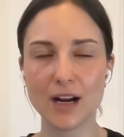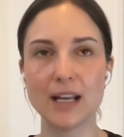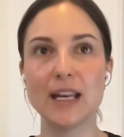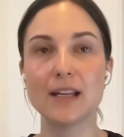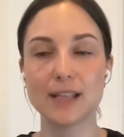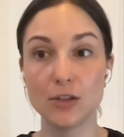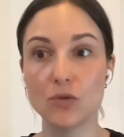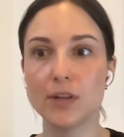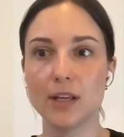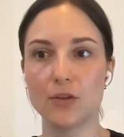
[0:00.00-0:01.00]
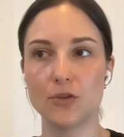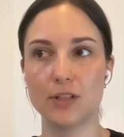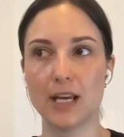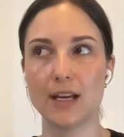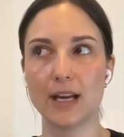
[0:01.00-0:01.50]
And yes, I do think you
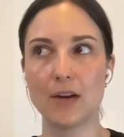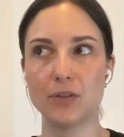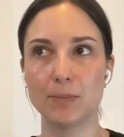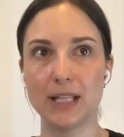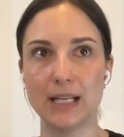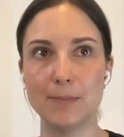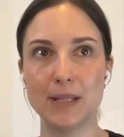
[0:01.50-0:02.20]
should take accountability,